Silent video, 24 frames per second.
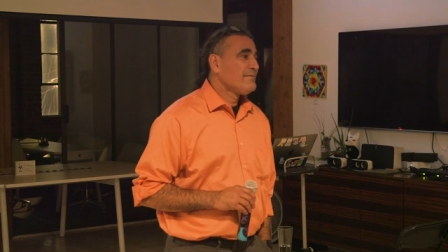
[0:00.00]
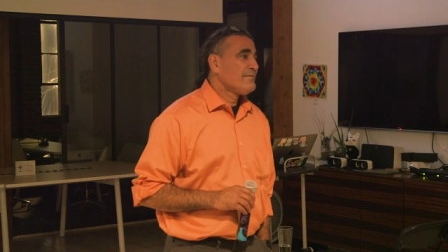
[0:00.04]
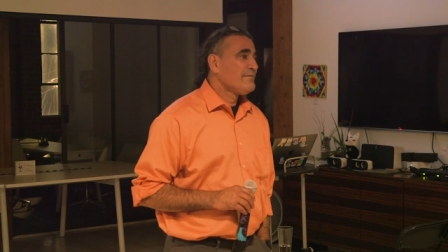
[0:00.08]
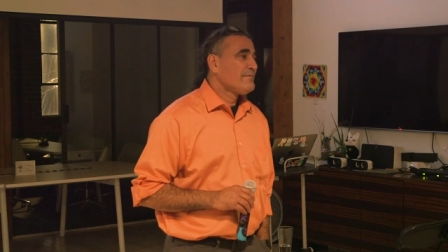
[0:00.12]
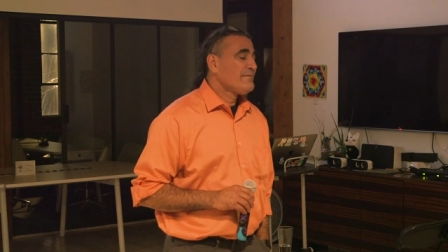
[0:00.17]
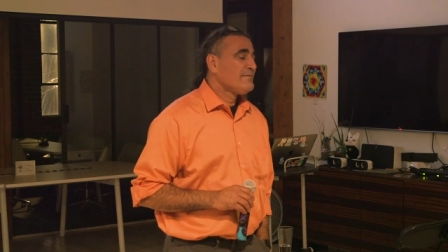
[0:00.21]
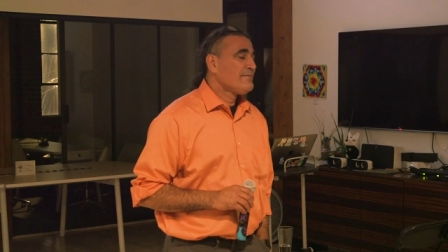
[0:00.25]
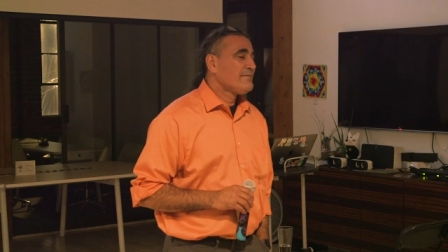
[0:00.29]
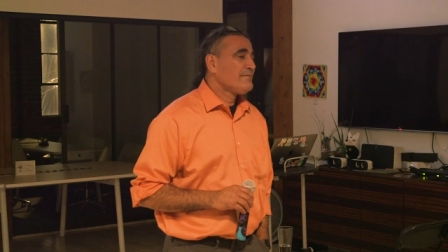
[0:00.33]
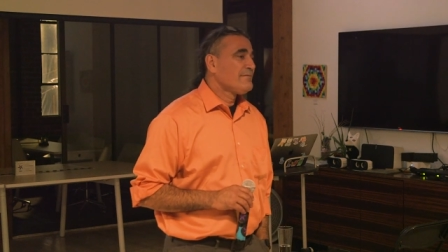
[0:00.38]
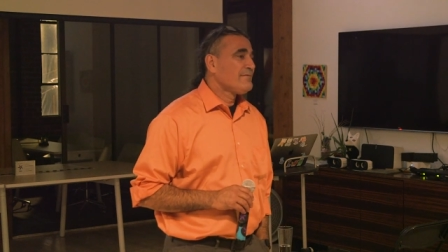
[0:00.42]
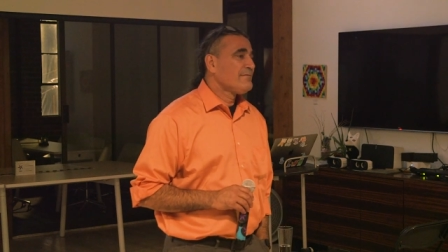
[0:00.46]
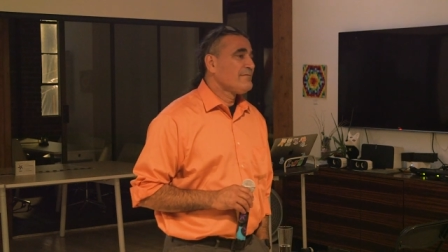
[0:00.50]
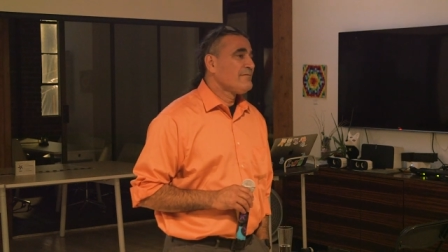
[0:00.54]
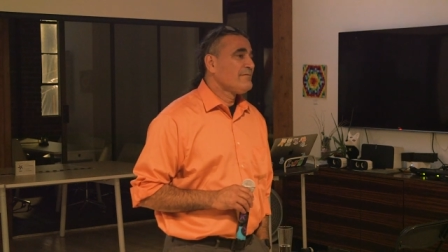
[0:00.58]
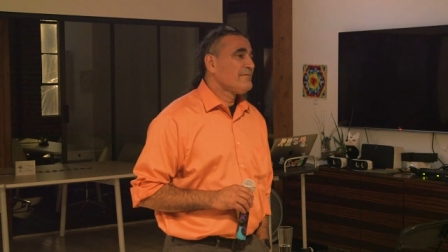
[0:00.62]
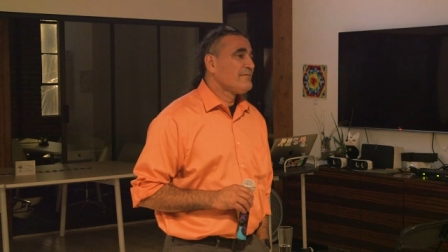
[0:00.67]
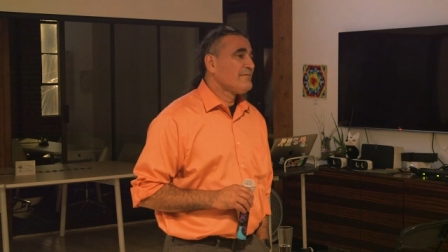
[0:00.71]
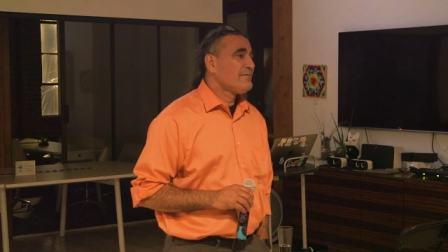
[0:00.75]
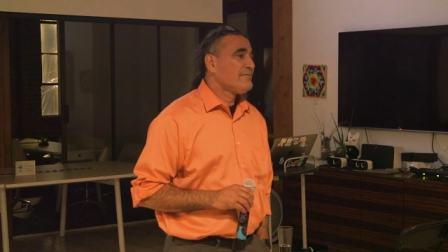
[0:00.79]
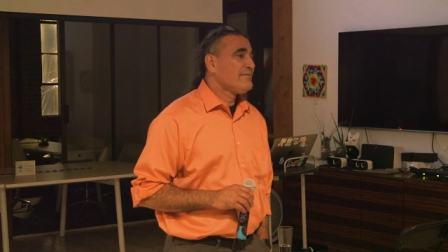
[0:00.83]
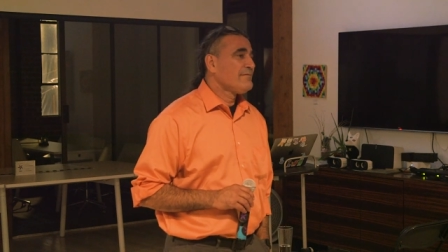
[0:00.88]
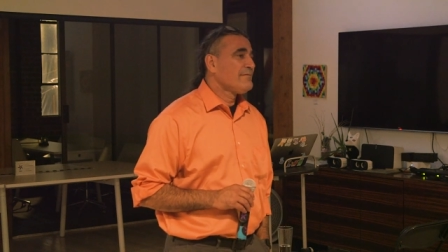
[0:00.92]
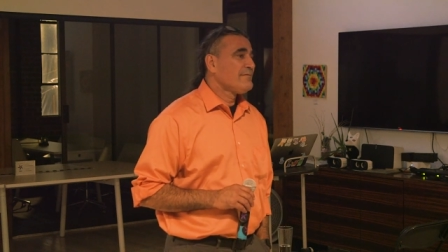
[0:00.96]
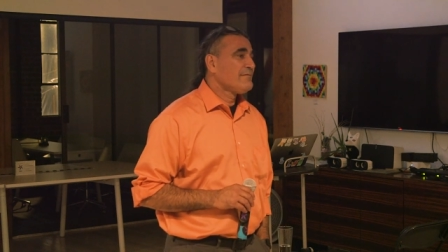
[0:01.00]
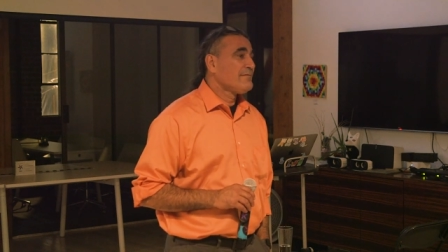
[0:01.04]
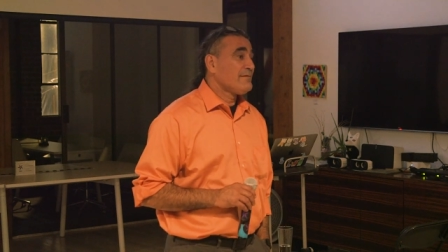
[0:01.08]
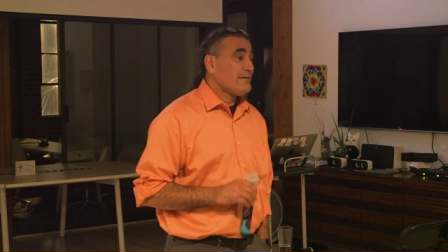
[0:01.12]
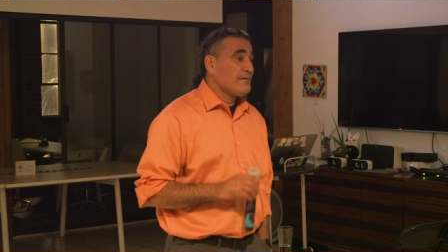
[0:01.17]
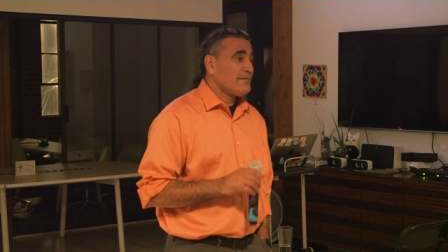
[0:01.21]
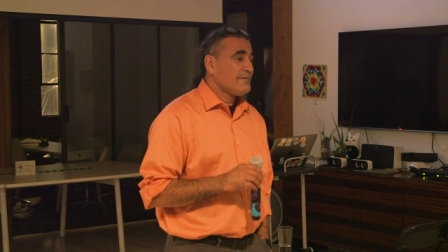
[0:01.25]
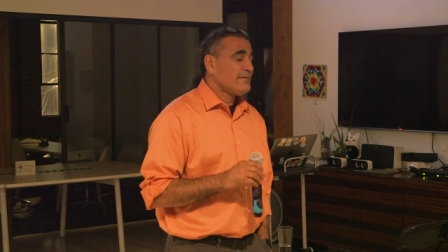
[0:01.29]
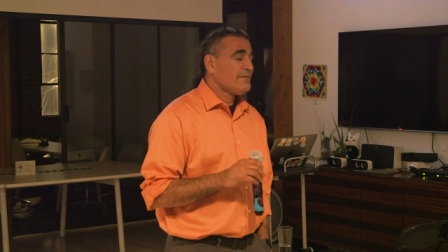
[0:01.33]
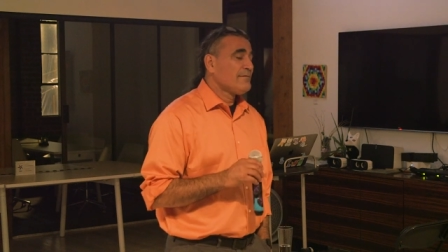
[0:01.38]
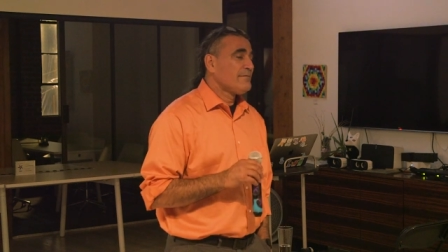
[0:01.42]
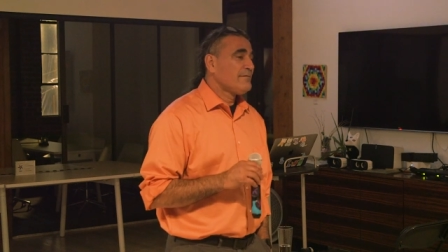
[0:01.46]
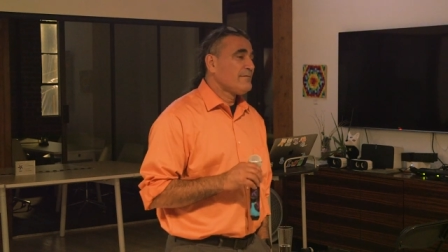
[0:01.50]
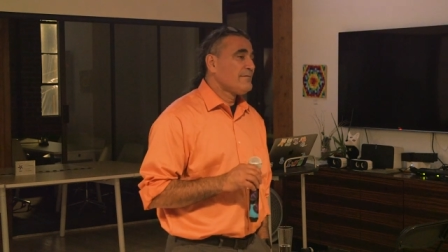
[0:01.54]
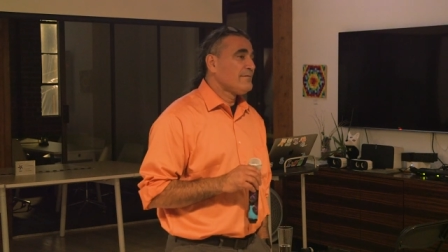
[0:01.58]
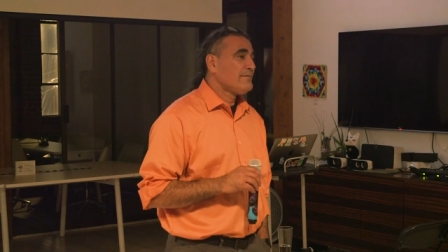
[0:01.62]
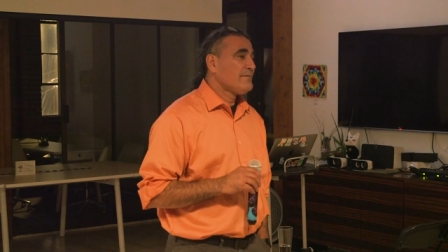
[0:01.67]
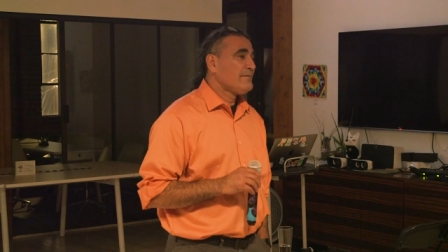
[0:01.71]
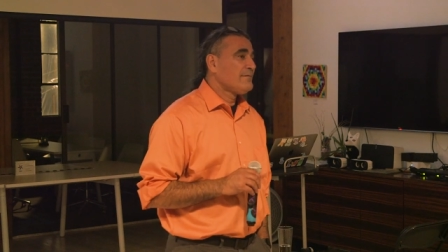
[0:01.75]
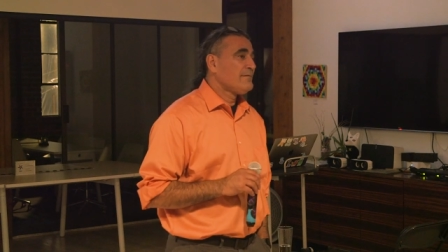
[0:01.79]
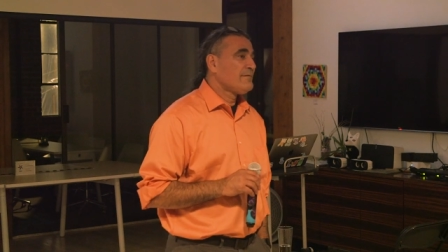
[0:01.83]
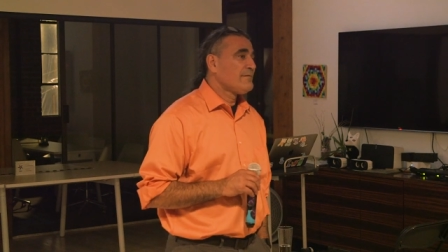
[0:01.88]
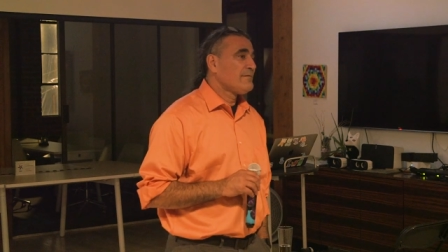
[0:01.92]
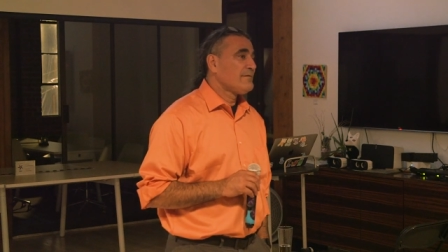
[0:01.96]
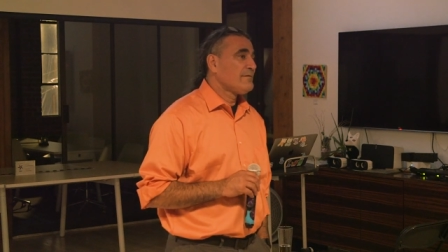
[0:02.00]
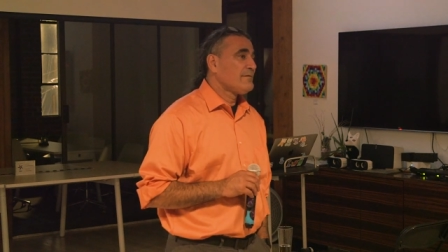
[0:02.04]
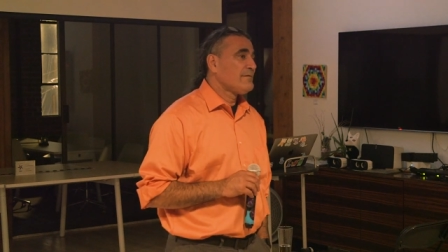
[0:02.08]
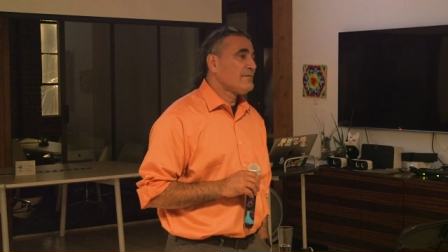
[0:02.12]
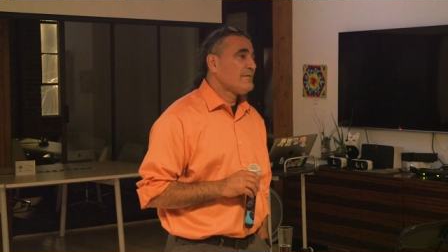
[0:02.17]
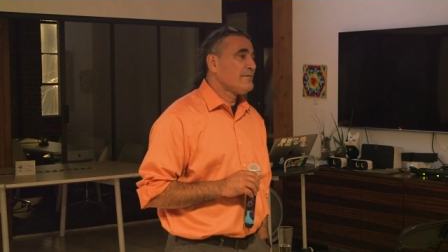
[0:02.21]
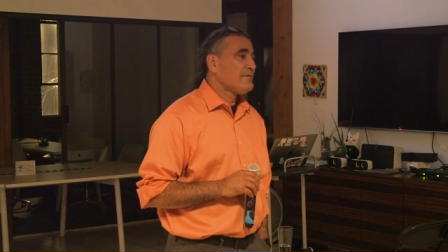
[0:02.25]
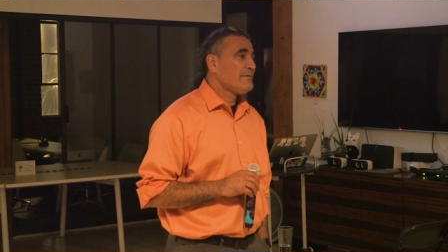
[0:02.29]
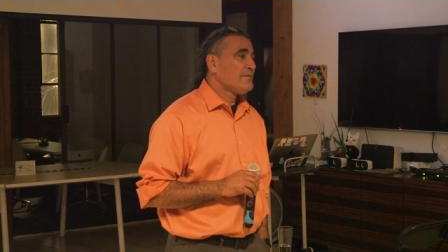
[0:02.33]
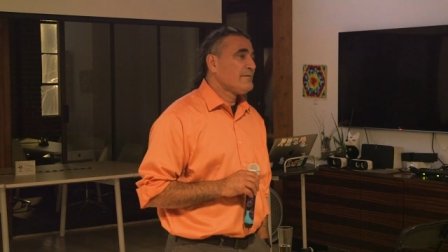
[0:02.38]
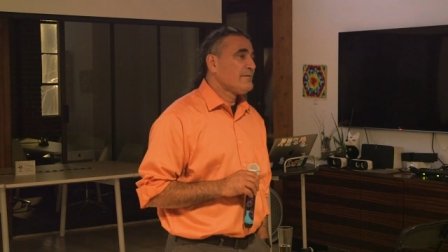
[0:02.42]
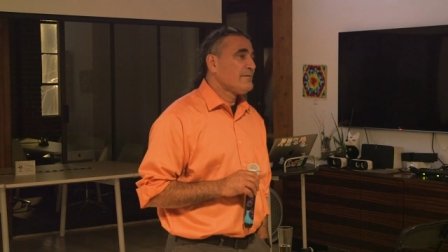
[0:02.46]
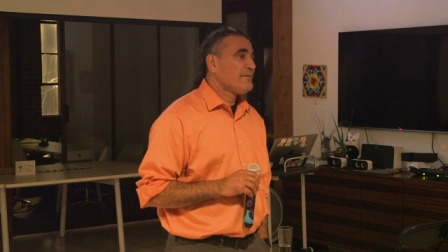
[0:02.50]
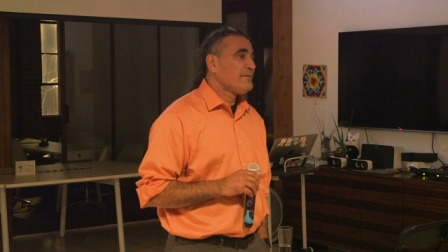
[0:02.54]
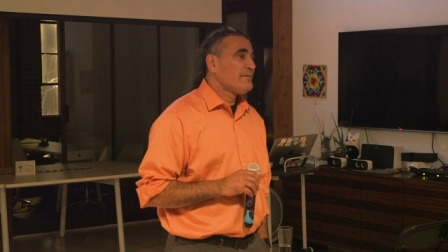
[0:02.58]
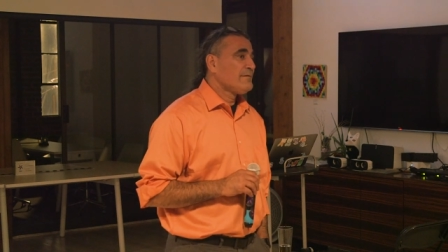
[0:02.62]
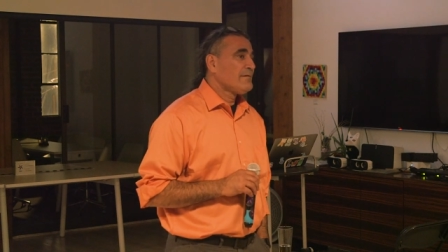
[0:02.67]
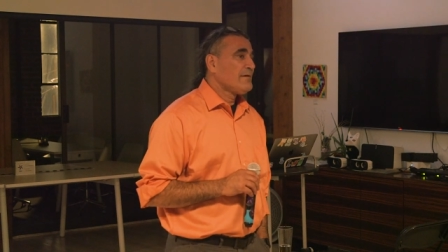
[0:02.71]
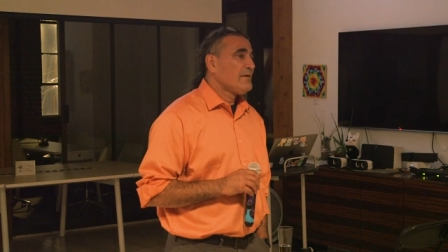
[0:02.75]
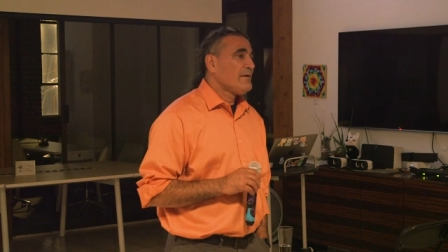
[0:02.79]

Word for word: that direction, or is it more genre dependent?